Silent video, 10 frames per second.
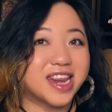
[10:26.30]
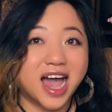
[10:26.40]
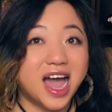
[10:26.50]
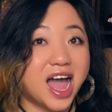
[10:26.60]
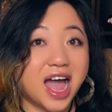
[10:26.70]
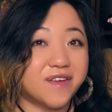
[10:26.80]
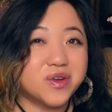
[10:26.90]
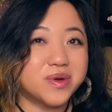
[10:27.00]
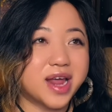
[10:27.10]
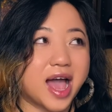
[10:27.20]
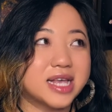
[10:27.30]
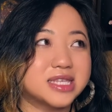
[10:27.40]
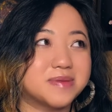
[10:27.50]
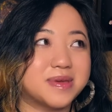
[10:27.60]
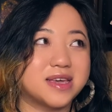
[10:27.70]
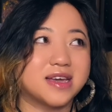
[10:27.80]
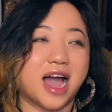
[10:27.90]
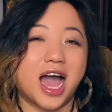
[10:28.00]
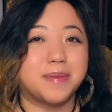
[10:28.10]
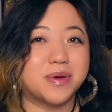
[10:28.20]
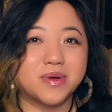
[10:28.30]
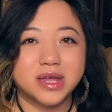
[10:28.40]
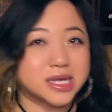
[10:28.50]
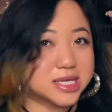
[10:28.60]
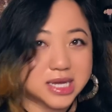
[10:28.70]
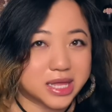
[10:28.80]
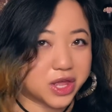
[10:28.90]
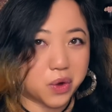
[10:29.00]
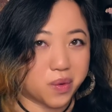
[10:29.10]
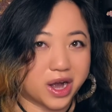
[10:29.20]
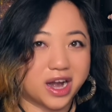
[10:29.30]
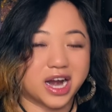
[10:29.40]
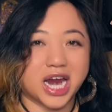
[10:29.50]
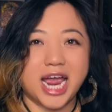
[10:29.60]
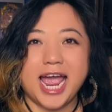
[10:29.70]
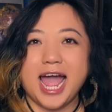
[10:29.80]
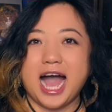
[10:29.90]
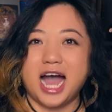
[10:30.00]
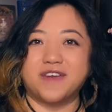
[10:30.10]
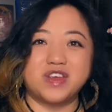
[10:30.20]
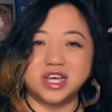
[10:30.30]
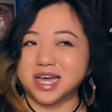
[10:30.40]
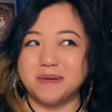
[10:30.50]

Not everyone has to be hyper realistic in their work. If you look